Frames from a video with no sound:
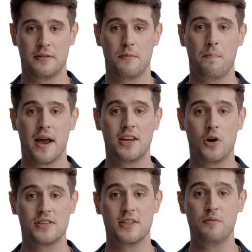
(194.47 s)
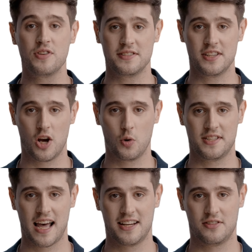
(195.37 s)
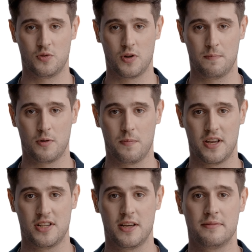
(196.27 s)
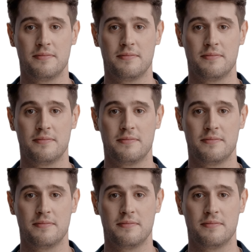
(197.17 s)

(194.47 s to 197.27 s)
Make no assumptions and always ask for written permission.